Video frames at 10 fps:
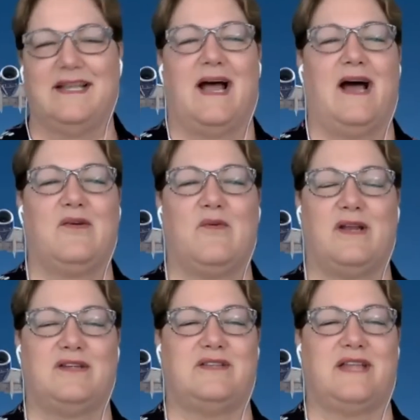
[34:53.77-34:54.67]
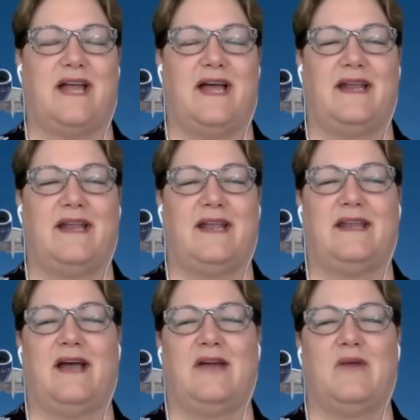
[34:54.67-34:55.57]
I don't want to do that. And, and
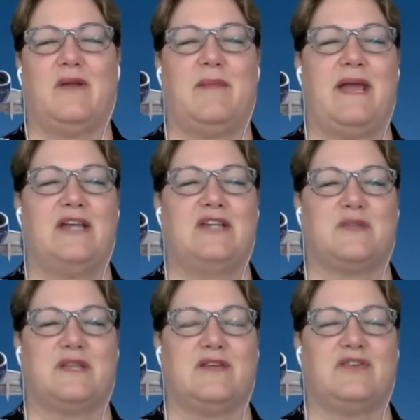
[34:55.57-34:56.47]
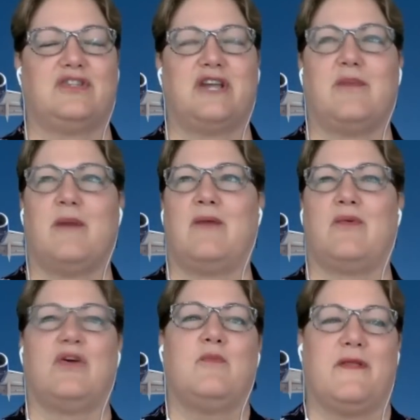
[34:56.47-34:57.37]
I don't it, want to manage with it or share my
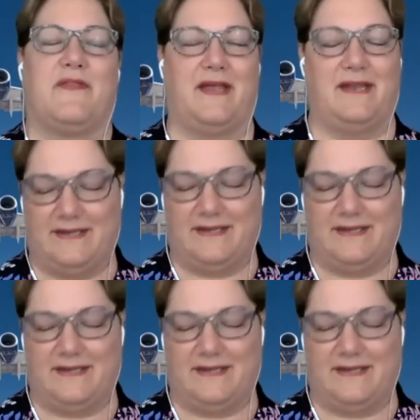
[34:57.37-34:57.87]
room with it.